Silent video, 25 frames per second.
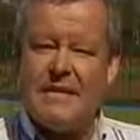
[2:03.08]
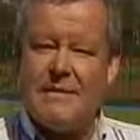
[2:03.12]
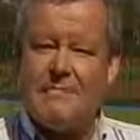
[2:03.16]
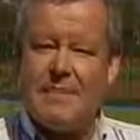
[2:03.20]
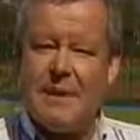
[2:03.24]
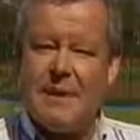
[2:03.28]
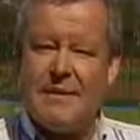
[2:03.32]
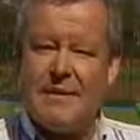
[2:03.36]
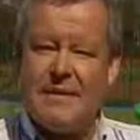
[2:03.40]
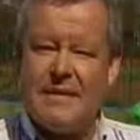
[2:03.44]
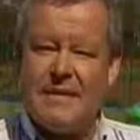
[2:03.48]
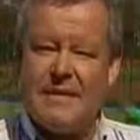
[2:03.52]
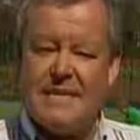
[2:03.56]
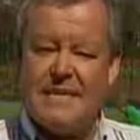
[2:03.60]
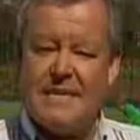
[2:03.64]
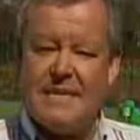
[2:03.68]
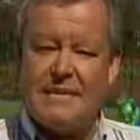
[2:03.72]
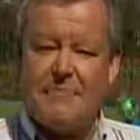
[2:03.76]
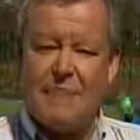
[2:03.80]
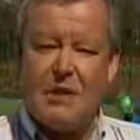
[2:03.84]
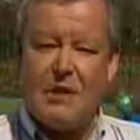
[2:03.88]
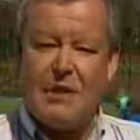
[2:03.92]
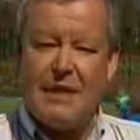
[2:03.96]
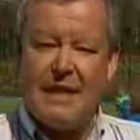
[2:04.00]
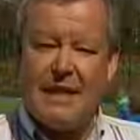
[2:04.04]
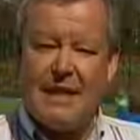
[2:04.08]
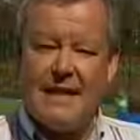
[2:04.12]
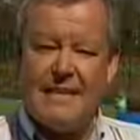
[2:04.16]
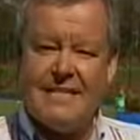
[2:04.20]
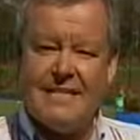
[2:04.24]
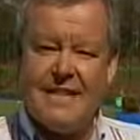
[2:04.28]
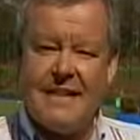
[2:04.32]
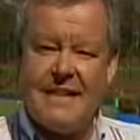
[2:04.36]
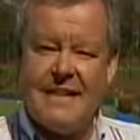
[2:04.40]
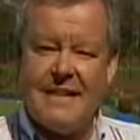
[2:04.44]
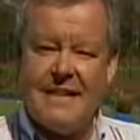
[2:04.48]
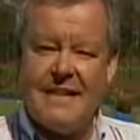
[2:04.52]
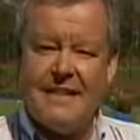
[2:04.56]
BBC Spotlight
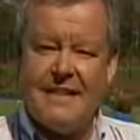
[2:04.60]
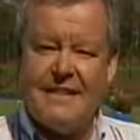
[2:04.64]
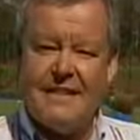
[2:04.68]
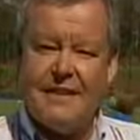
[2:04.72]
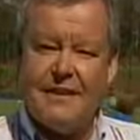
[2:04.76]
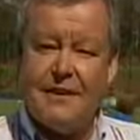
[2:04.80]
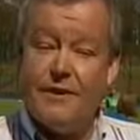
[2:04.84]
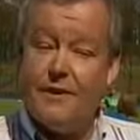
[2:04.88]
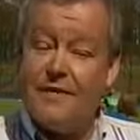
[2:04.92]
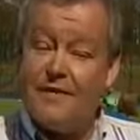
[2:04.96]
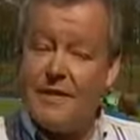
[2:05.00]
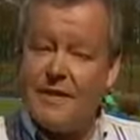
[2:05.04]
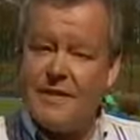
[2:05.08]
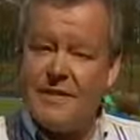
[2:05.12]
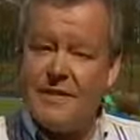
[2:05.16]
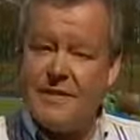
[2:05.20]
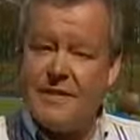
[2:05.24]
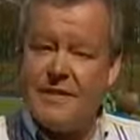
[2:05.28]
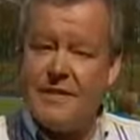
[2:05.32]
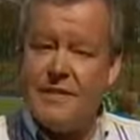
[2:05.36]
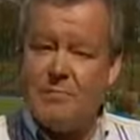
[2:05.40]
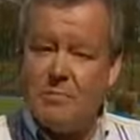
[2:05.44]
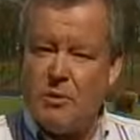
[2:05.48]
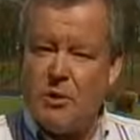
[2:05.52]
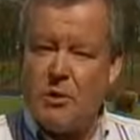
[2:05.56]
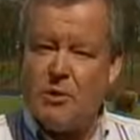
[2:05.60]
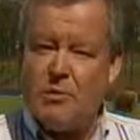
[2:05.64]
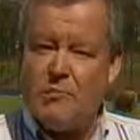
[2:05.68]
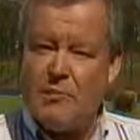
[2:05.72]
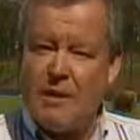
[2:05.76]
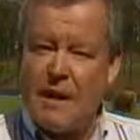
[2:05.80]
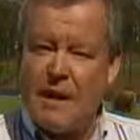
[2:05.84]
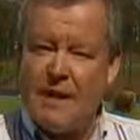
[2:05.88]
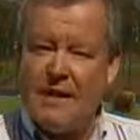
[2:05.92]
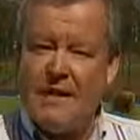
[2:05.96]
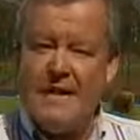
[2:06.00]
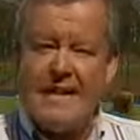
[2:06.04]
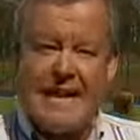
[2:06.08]
at the University Sports
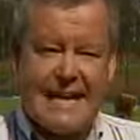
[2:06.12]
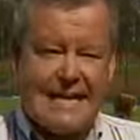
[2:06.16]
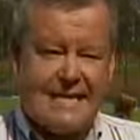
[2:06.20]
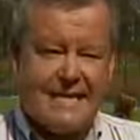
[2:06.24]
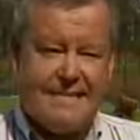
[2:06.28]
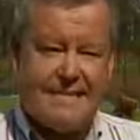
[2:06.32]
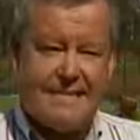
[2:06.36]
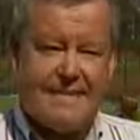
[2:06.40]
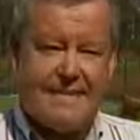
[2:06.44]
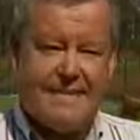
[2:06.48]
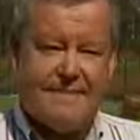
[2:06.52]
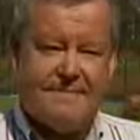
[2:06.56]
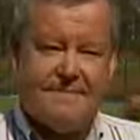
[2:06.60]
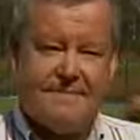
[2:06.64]
Park in Exeter.